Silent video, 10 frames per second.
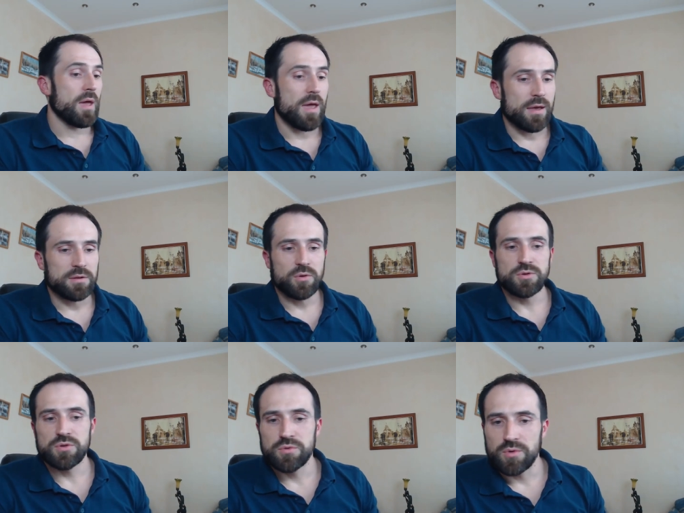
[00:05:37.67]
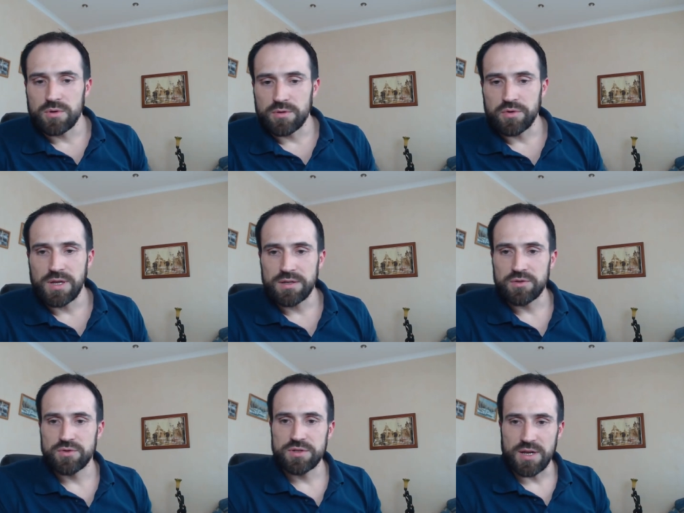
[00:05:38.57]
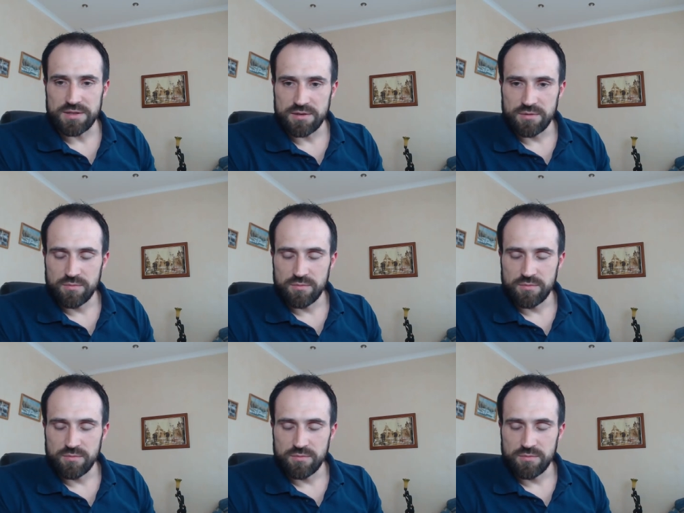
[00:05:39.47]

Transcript: And also related to the test.